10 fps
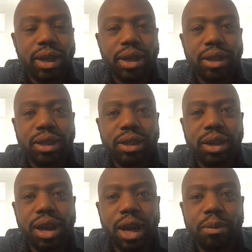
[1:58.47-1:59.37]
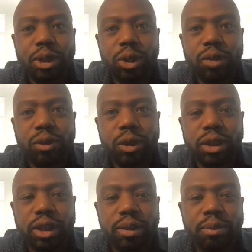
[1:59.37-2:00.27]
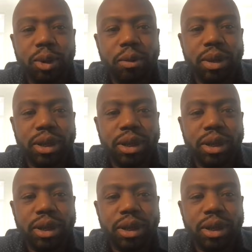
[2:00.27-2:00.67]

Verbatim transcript: at the Johns Hopkins University Berman